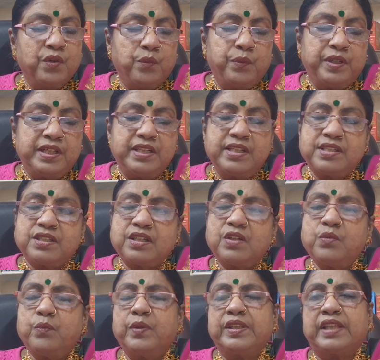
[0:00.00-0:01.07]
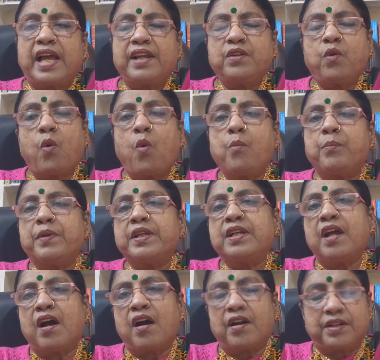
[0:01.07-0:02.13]
will listen with an open
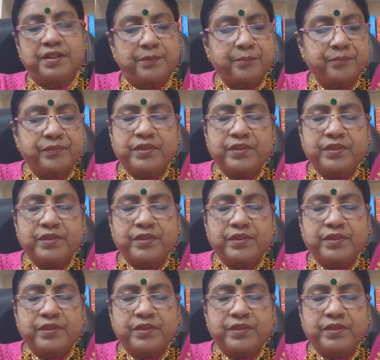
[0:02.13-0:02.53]
heart.